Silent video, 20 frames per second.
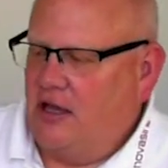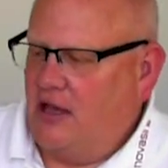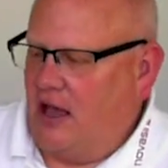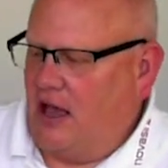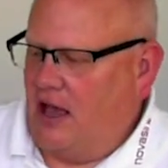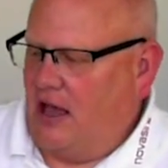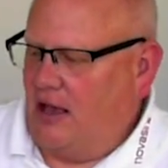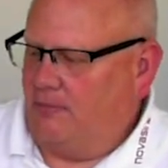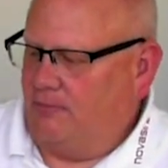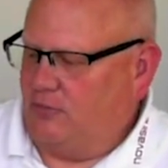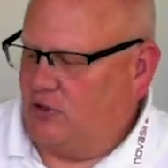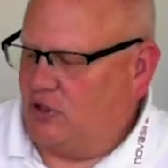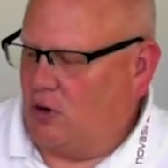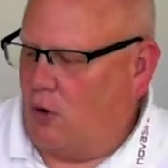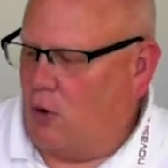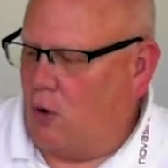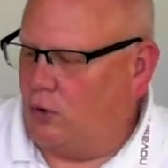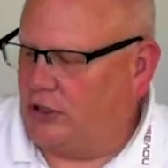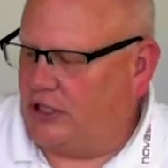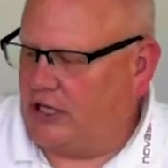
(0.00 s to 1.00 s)
So
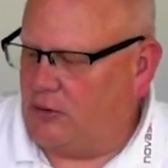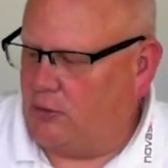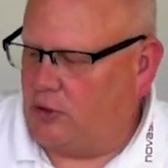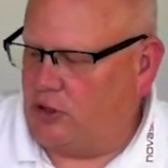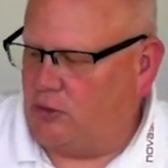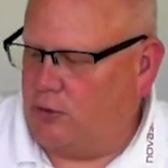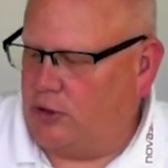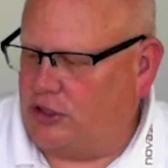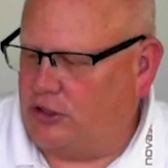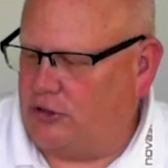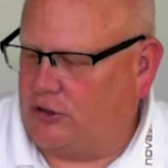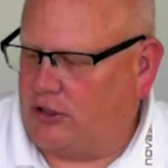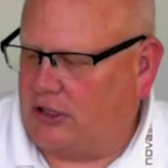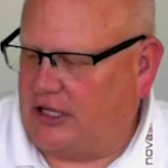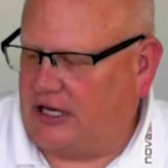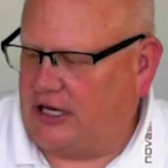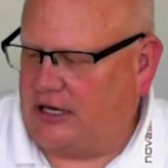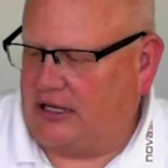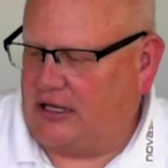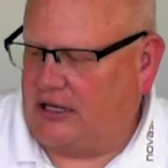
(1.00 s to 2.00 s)
only would you
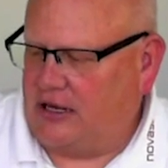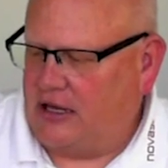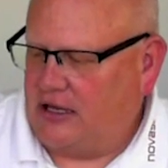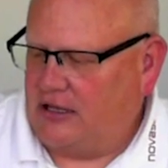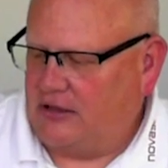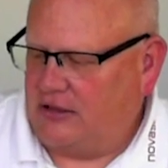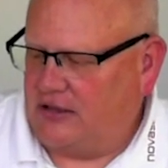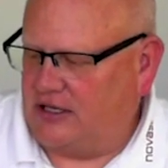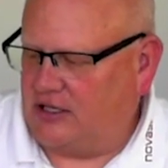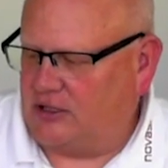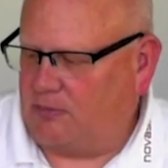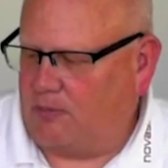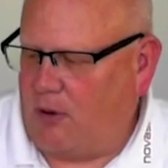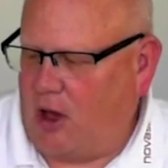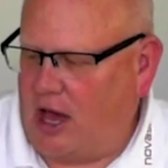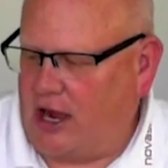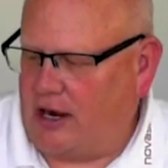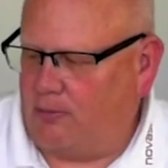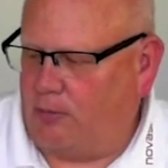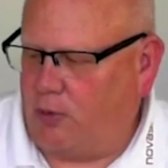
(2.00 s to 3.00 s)
clean this
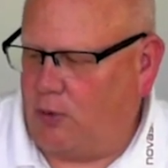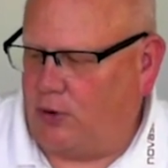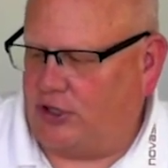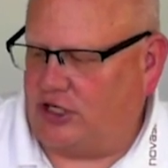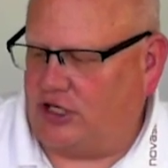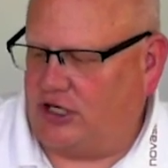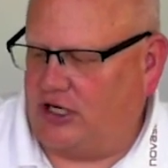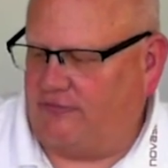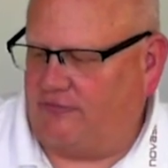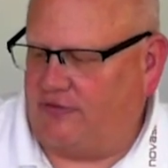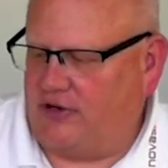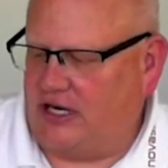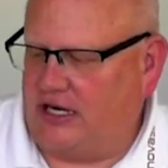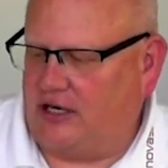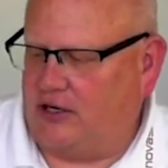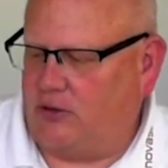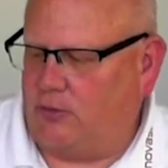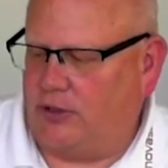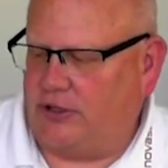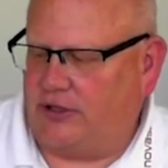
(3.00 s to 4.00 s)
bottom portion if
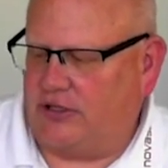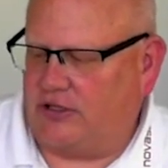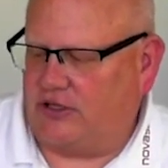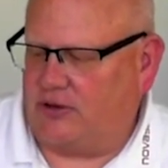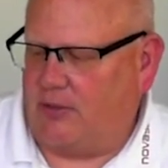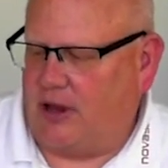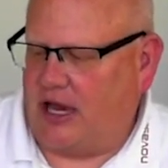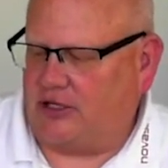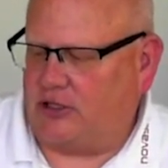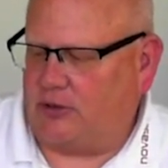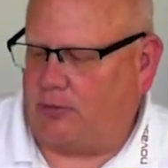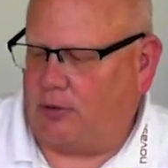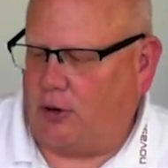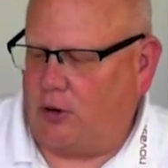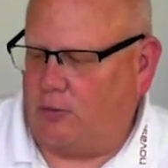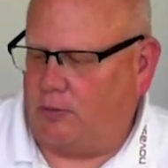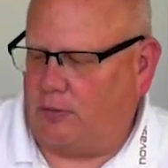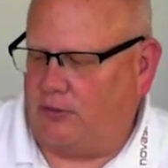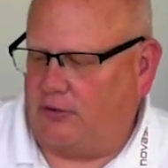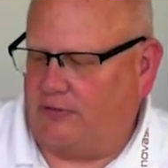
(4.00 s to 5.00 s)
needed with some
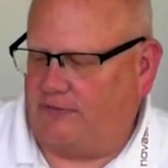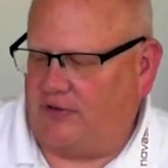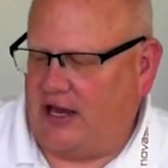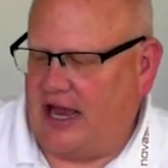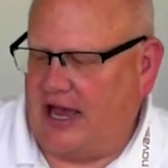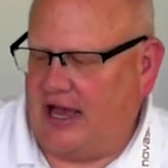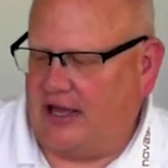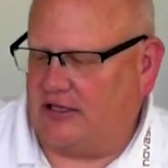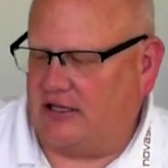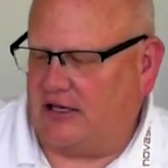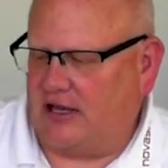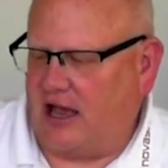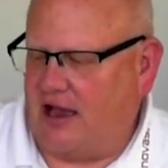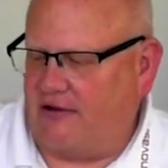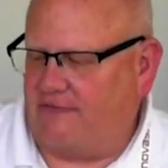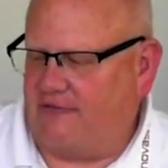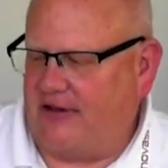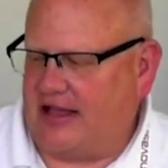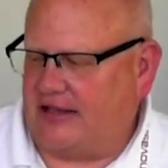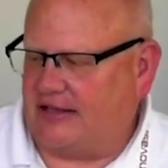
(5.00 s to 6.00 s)
isopropyl if you had some
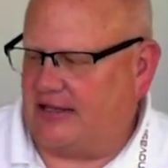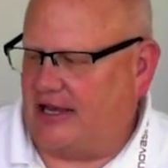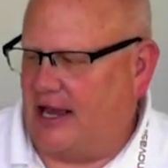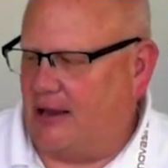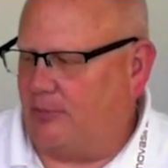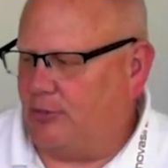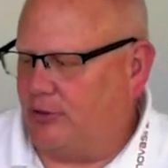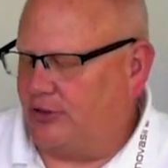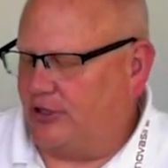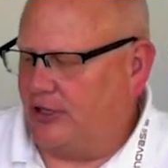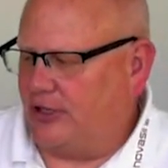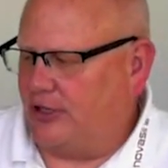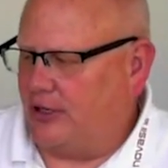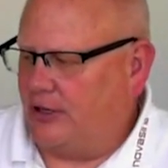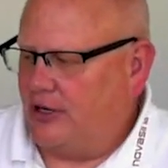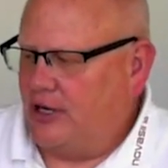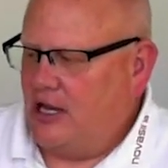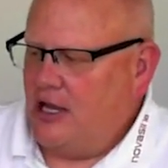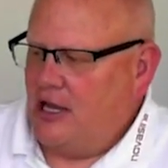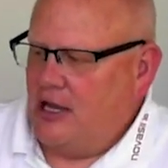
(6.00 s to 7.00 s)
high fat samples on
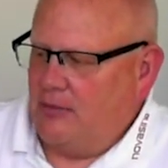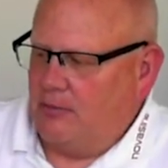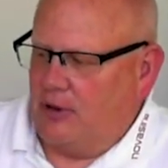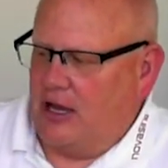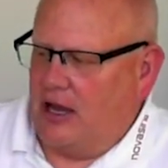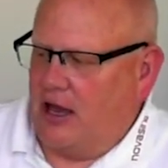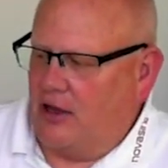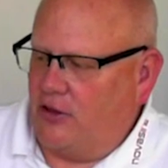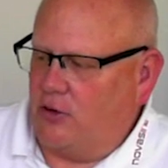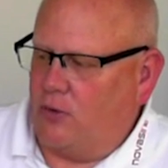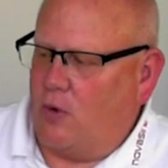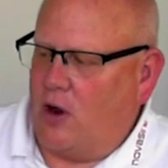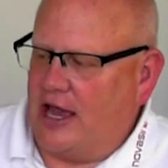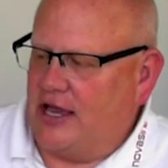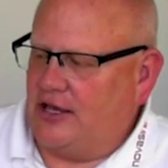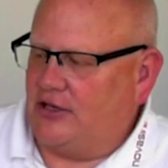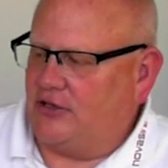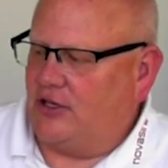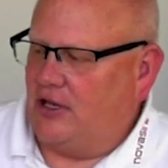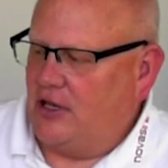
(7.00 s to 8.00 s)
there. But
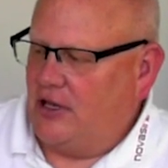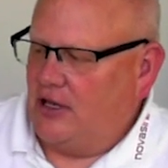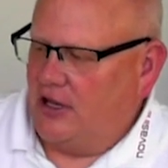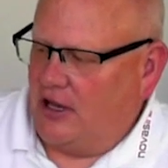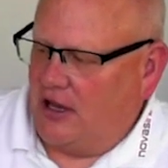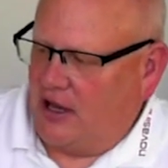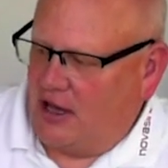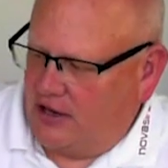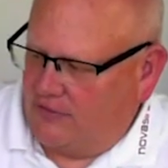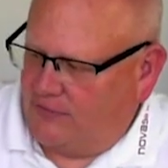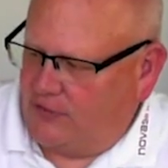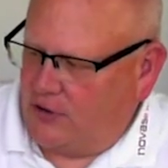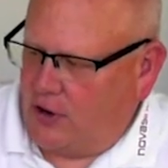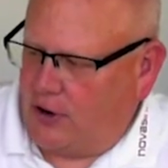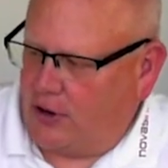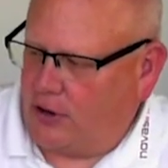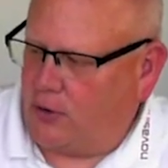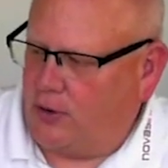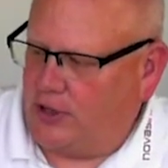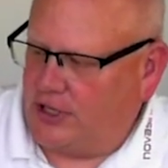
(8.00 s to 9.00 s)
otherwise, if you
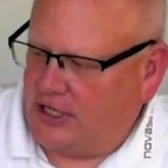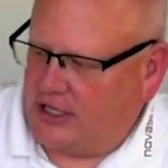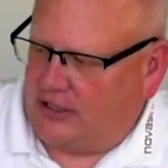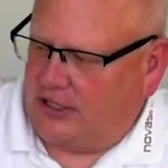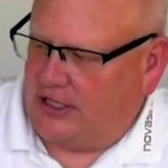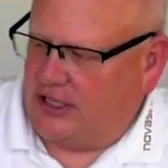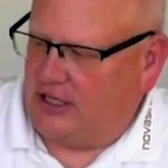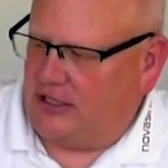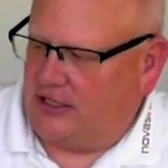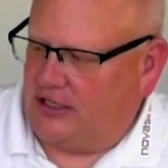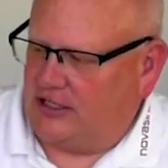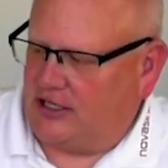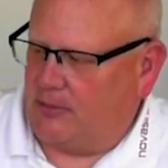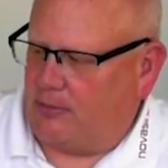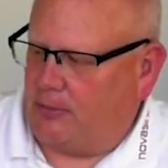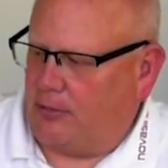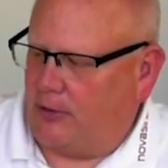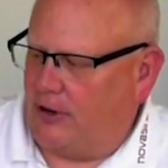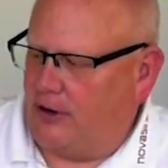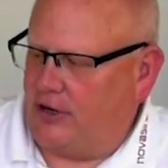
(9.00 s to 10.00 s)
are going to clean in this
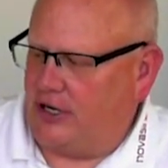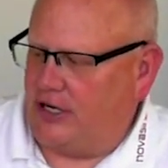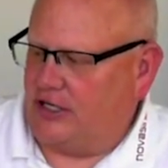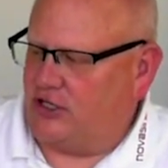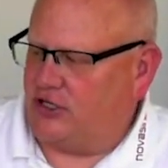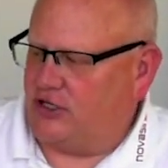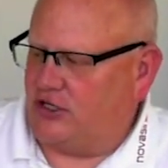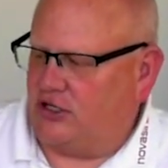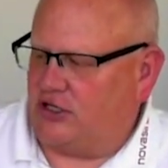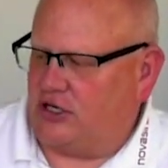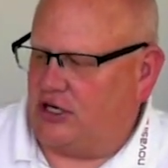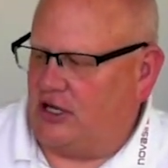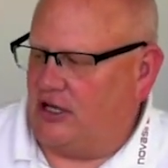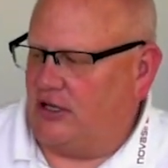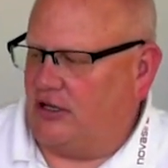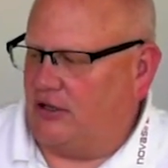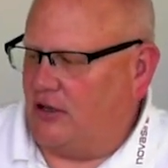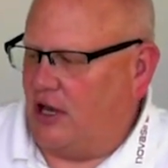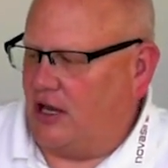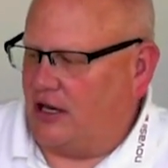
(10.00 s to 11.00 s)
upper area, it's just
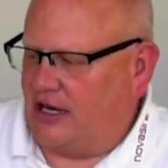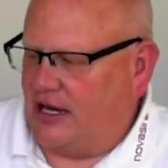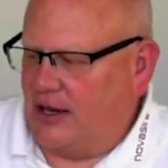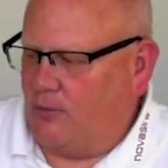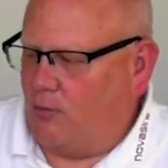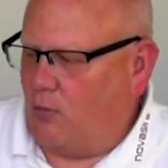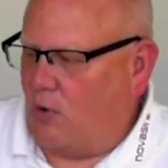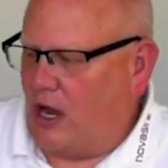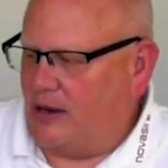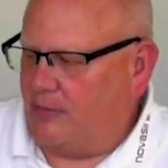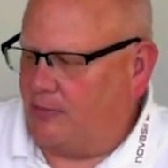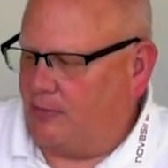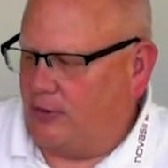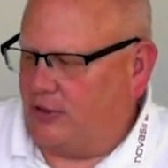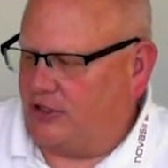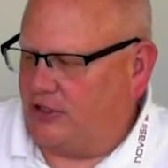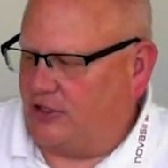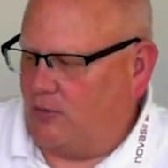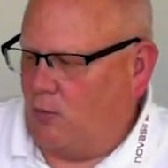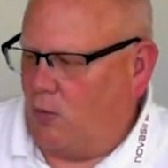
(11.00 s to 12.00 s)
a Kim wipe
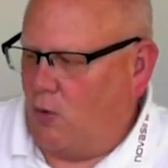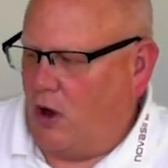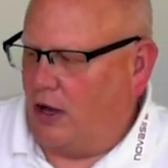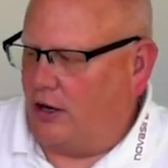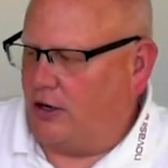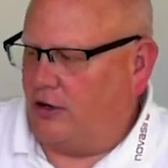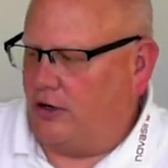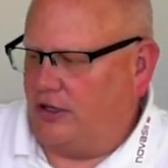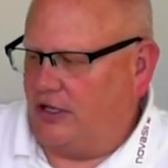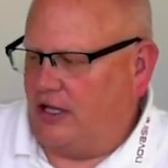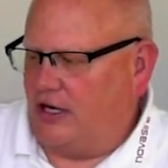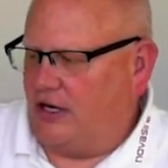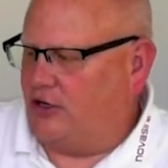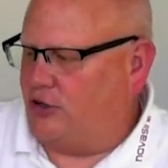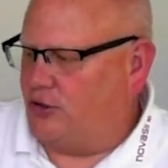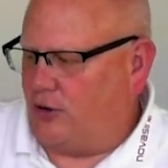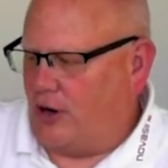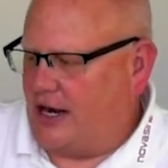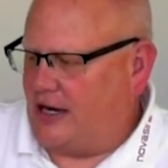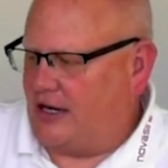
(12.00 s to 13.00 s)
with some water and then a
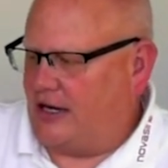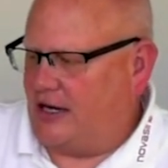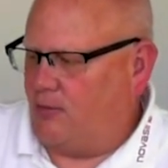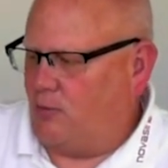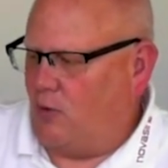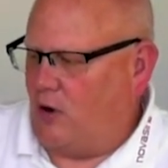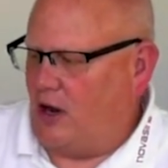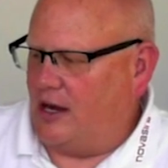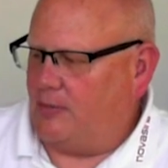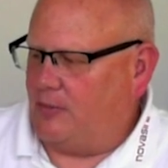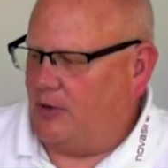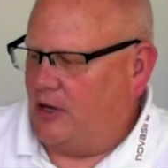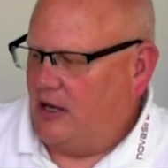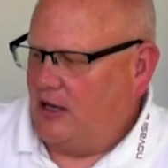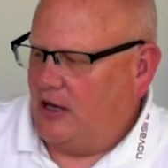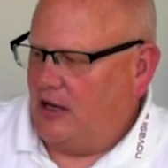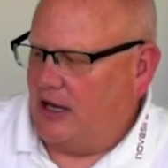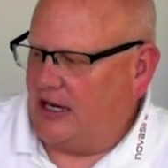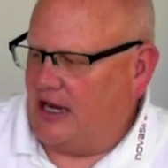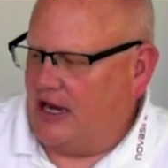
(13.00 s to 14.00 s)
dry Kim wipe.
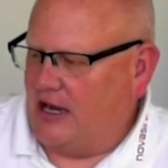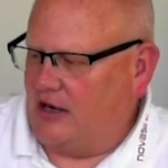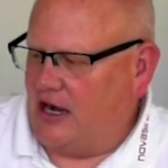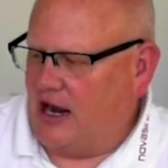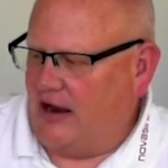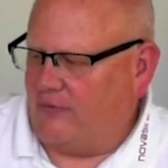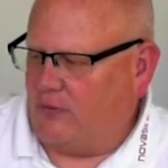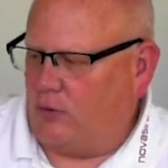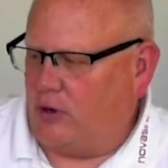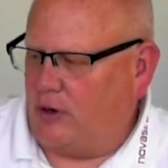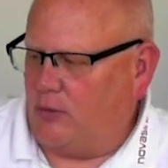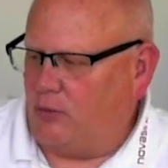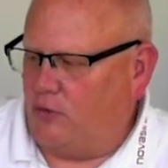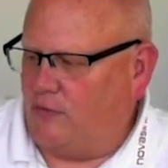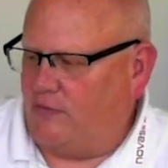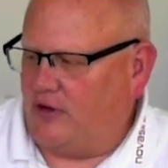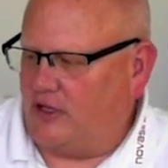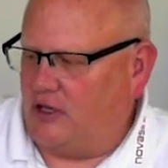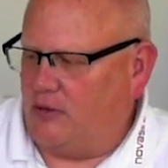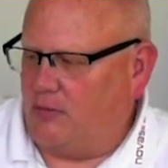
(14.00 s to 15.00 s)
Again, never
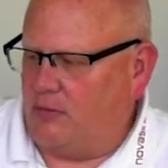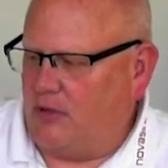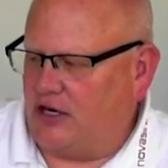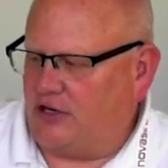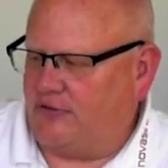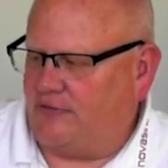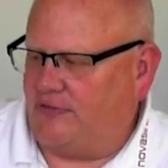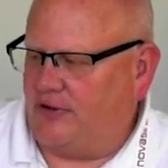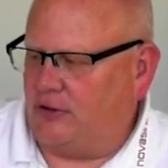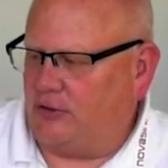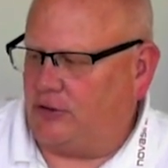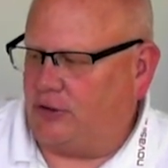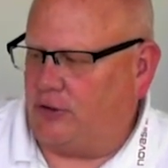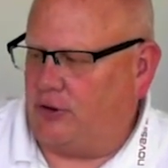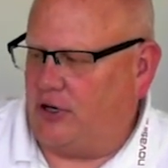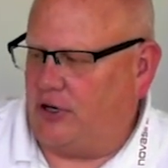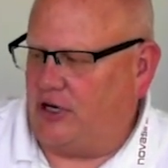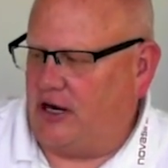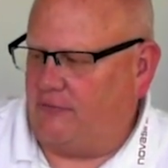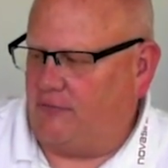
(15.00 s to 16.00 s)
leaving the mesh
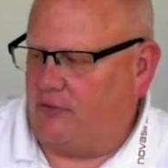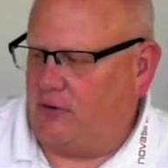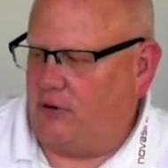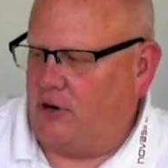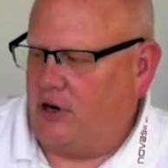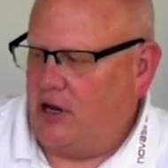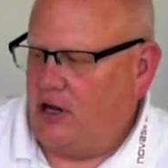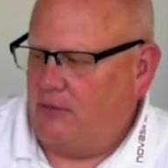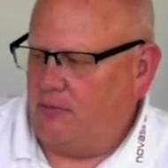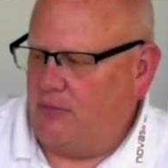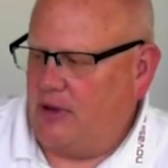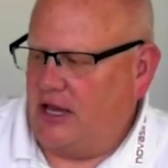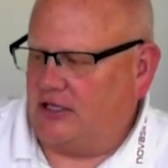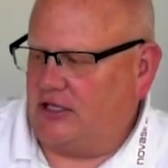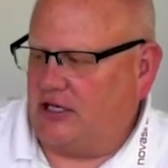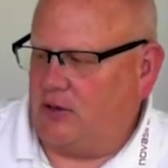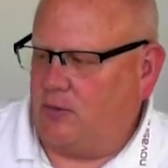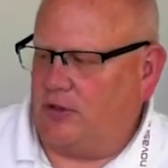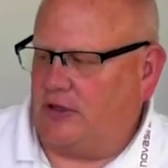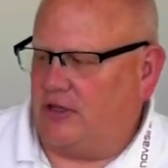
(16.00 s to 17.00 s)
filter and never
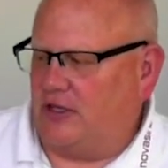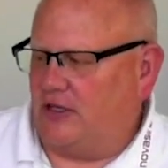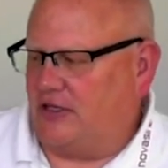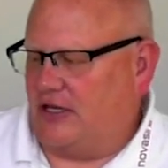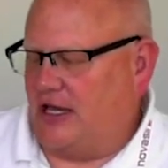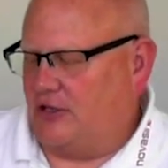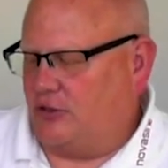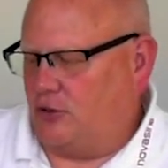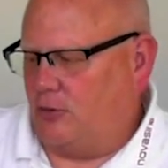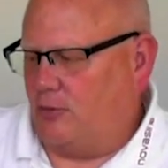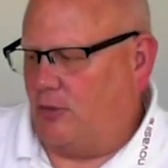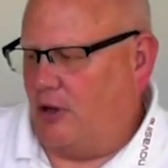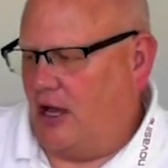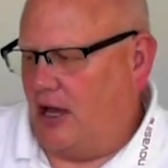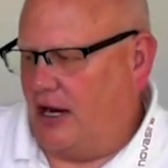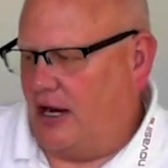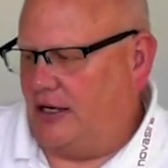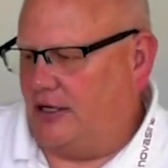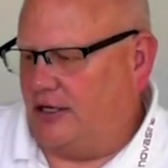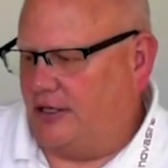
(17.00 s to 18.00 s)
messing with the sensor
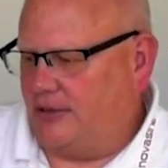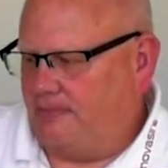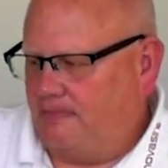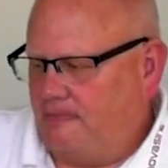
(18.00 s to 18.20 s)
behind it.